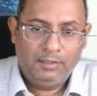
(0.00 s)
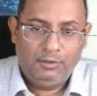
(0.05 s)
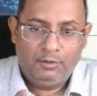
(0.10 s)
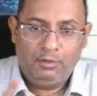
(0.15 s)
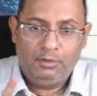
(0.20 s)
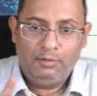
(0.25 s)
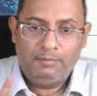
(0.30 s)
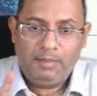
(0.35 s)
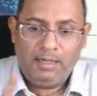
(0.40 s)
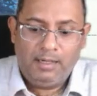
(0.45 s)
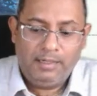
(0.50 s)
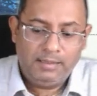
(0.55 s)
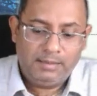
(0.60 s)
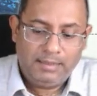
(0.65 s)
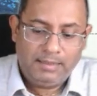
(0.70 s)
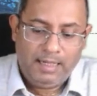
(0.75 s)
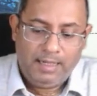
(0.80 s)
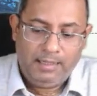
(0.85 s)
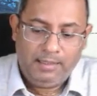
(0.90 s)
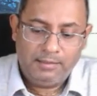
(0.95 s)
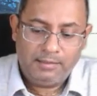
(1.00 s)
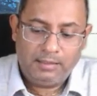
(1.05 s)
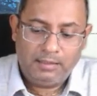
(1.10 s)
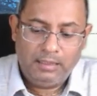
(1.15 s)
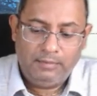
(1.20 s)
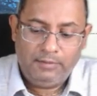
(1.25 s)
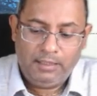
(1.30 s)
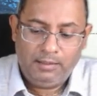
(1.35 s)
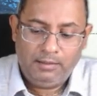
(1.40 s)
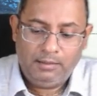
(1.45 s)
The good part is that it is
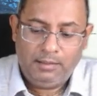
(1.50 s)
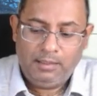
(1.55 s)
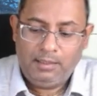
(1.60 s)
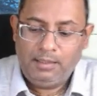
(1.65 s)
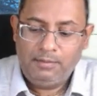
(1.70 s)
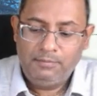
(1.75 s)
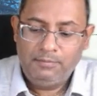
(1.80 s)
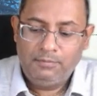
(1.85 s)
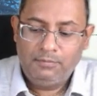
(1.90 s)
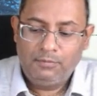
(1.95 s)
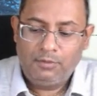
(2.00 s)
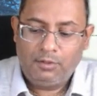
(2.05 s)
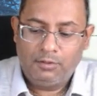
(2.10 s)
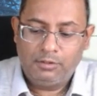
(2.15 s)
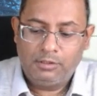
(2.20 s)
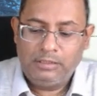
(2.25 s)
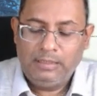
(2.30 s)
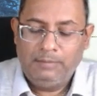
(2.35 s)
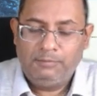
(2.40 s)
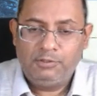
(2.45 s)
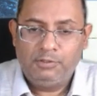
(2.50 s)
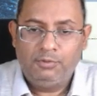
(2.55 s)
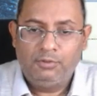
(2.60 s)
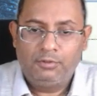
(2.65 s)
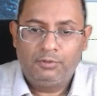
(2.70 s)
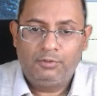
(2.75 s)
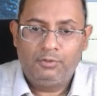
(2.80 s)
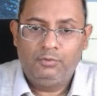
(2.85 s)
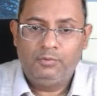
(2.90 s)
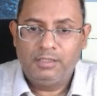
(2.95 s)
given in the concepts
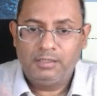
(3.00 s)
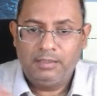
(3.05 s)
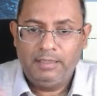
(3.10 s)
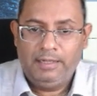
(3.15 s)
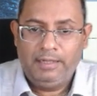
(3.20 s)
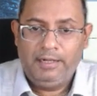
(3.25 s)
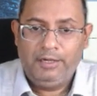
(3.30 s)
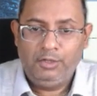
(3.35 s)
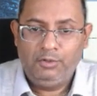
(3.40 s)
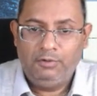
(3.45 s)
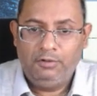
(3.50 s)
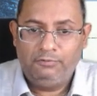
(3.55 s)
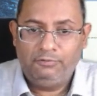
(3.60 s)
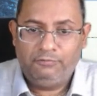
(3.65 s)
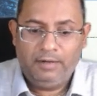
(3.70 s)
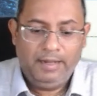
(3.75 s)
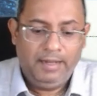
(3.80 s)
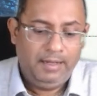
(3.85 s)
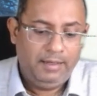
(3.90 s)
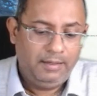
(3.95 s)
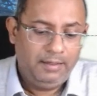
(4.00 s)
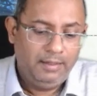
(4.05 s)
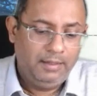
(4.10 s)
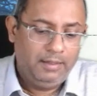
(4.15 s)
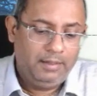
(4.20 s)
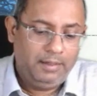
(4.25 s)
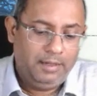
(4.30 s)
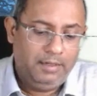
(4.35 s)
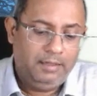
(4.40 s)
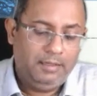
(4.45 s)
book. Towards the end, you will find
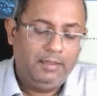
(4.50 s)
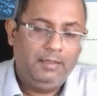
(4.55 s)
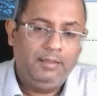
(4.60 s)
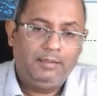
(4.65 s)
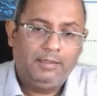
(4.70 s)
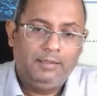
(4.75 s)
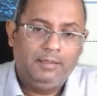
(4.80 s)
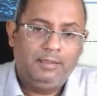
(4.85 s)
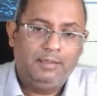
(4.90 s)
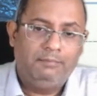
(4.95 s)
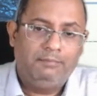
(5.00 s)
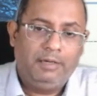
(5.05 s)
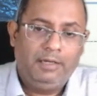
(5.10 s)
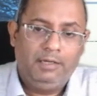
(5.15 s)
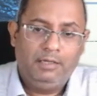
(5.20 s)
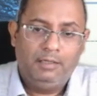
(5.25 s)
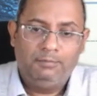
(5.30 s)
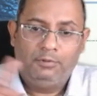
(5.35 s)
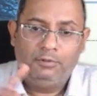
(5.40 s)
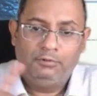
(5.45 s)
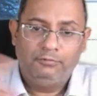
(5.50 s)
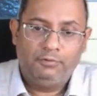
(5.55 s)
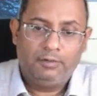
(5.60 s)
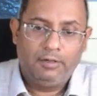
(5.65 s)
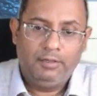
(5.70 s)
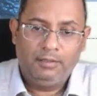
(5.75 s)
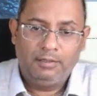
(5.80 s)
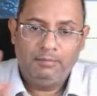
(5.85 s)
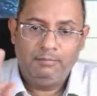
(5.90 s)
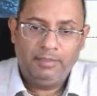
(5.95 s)
interlinking compiler both
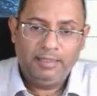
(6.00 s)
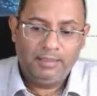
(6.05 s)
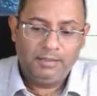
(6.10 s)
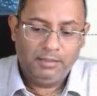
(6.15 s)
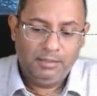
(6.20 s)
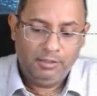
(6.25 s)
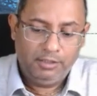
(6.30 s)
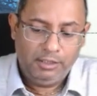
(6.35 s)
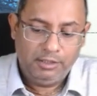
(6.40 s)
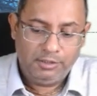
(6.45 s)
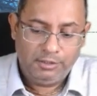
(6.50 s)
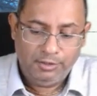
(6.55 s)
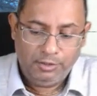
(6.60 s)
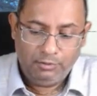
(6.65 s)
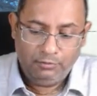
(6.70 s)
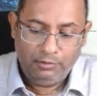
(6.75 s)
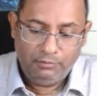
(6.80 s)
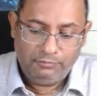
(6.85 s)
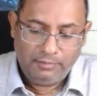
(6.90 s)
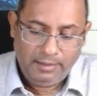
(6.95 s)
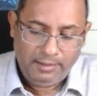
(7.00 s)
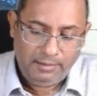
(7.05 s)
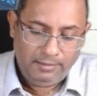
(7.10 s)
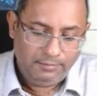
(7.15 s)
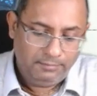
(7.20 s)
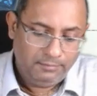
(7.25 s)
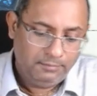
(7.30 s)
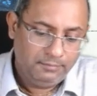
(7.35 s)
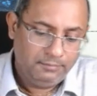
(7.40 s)
for income tax and GST you will find.